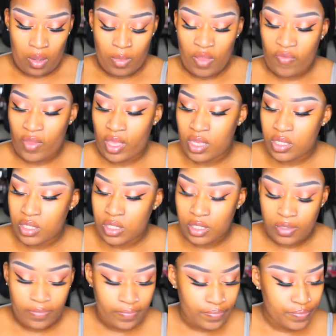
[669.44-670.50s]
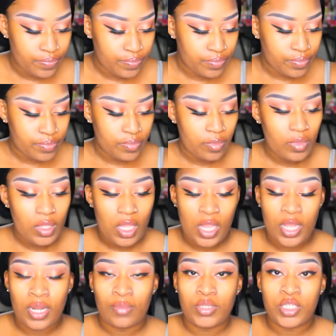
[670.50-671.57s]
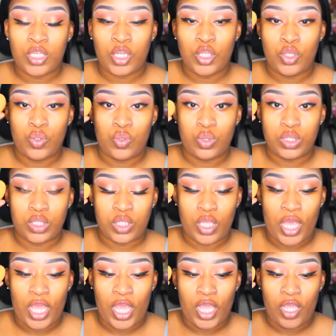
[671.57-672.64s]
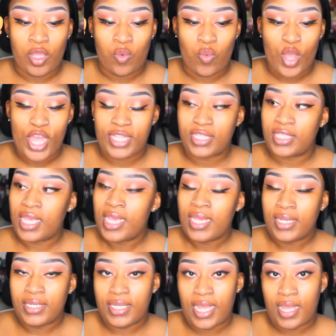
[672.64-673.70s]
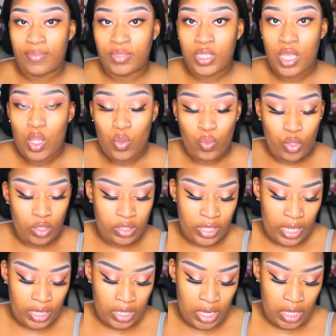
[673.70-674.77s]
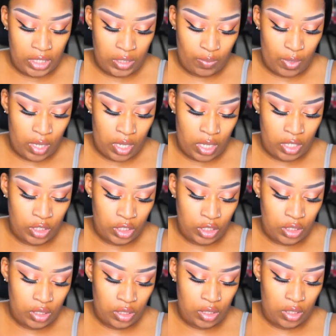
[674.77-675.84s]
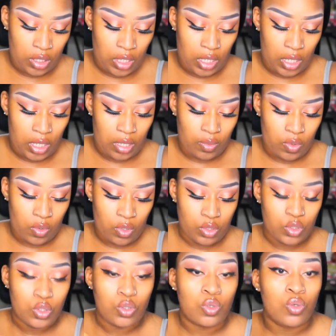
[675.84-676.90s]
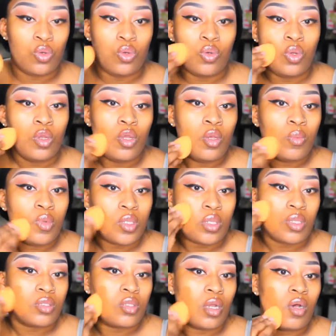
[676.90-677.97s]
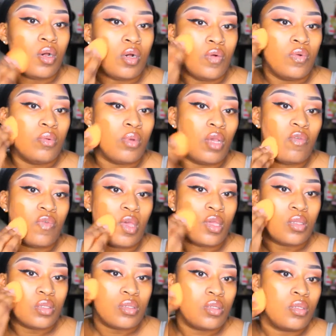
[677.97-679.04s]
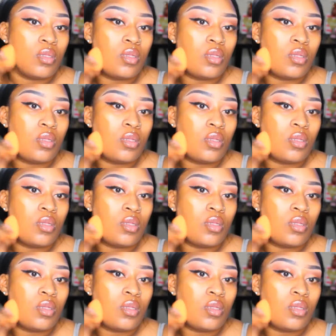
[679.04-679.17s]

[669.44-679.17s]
my face. And I'm just going to use a wet, damped Real Technique sponge. And I'm going to put this all over my face.